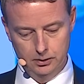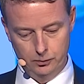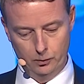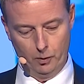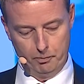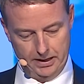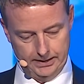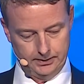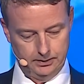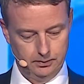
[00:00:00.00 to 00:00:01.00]
do our
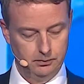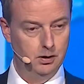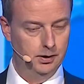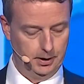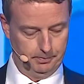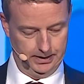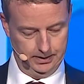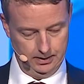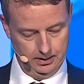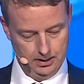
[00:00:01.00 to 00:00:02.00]
best to
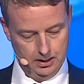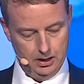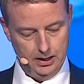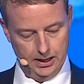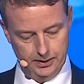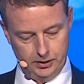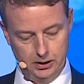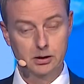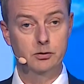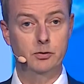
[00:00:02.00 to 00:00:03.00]
underpin
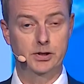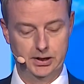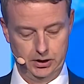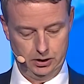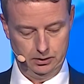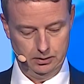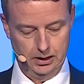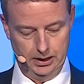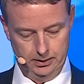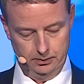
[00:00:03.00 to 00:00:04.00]
energy transition
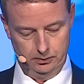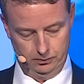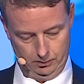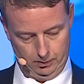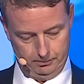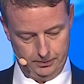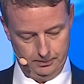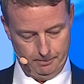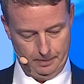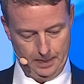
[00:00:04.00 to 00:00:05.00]
in Europe.
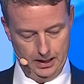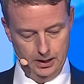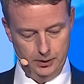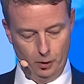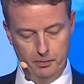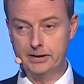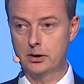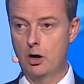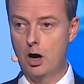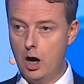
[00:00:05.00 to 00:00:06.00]
No
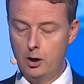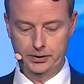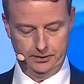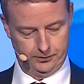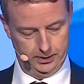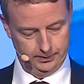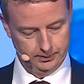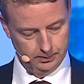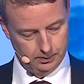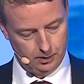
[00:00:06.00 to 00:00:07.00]
matter how
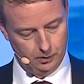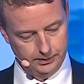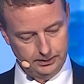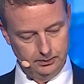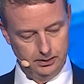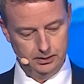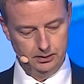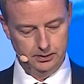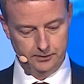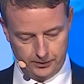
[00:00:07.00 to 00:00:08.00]
different our,
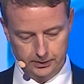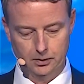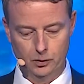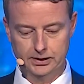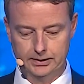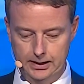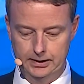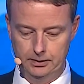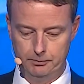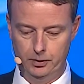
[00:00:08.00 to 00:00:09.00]
uh,
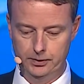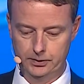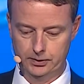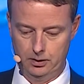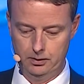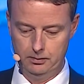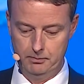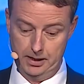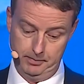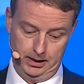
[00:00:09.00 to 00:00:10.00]
standing points
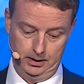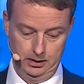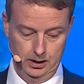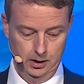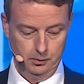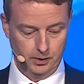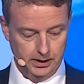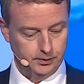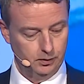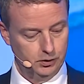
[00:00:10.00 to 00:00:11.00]
may be,
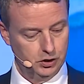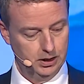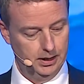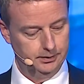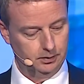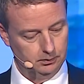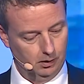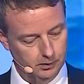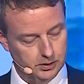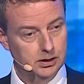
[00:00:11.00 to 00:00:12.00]
research and
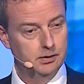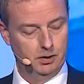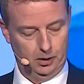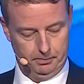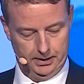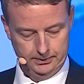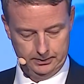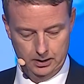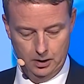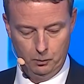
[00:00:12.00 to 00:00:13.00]
technology
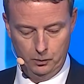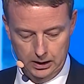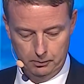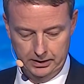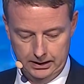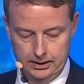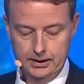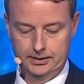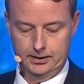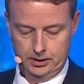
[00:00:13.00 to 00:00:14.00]
development will be
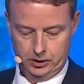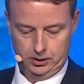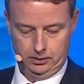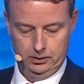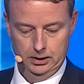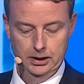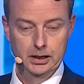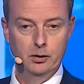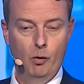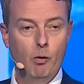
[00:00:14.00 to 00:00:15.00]
essential
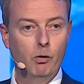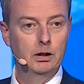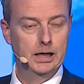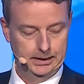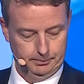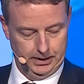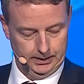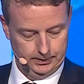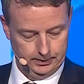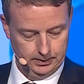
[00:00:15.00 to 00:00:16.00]
in all
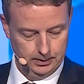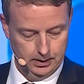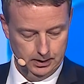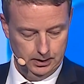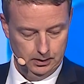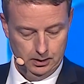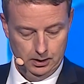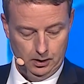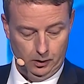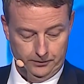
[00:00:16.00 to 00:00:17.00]
aspects
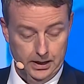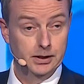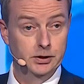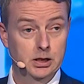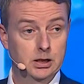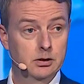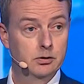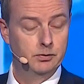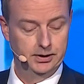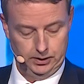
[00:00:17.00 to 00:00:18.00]
of energy
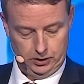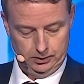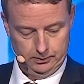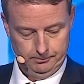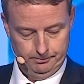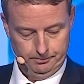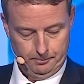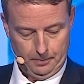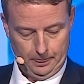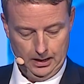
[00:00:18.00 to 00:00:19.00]
transition.
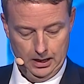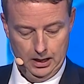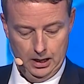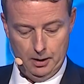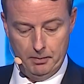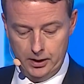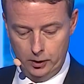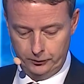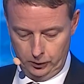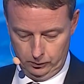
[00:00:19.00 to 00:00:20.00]
And many
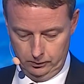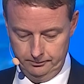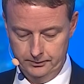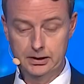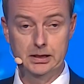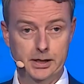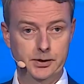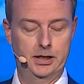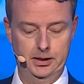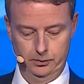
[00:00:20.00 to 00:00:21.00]
of you
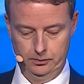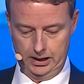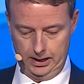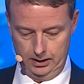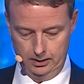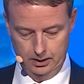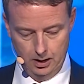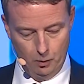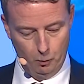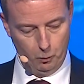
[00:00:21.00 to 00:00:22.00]
gathered here today
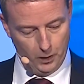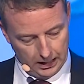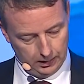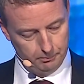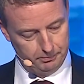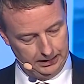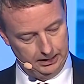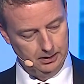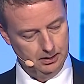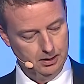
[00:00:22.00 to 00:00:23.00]
will
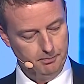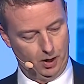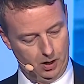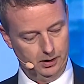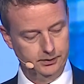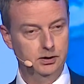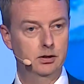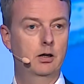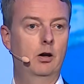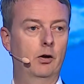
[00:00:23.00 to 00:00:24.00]
be part
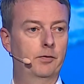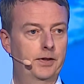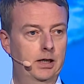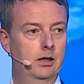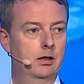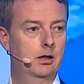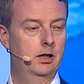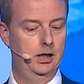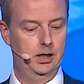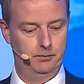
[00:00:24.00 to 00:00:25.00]
of the
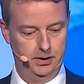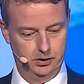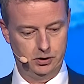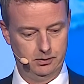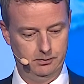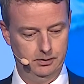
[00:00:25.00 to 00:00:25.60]
adventure.